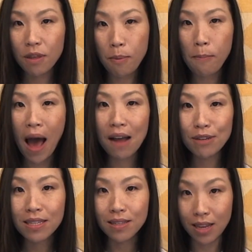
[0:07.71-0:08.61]

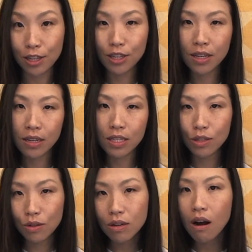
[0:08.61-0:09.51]
Papyrus Stationery
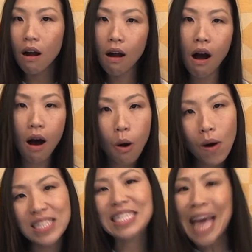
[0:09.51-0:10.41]
Store are
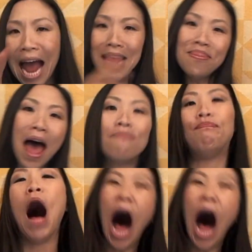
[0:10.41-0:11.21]
always getting that